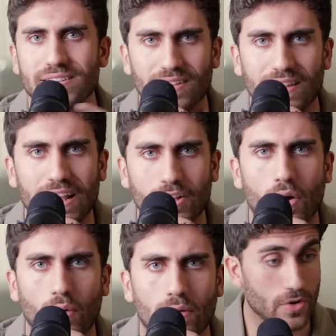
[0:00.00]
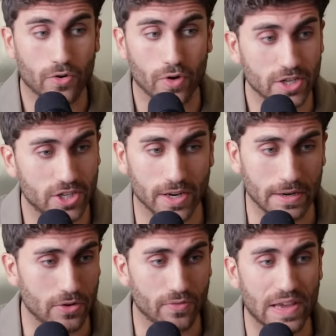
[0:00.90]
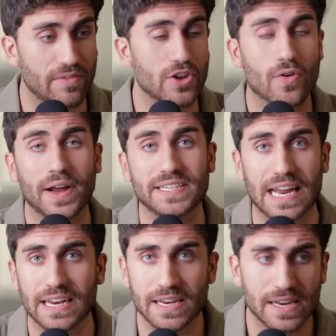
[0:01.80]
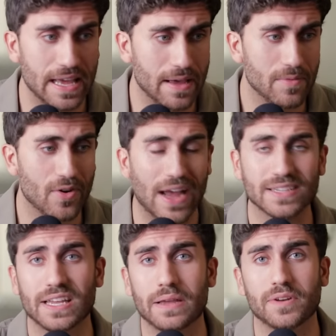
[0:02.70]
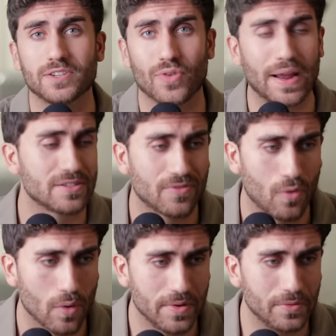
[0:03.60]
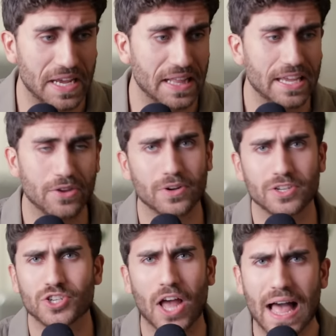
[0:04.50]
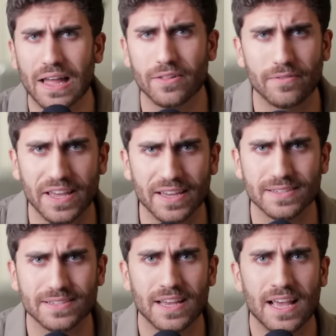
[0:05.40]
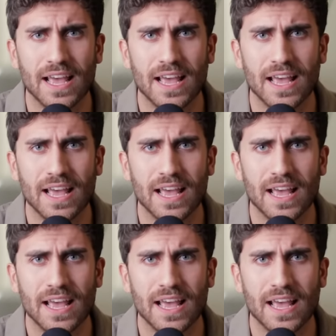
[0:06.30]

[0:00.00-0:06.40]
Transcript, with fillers: things to let go. You're a Christian. You've given your identity to Him. You're asking Him to transform you daily. You're a child of His.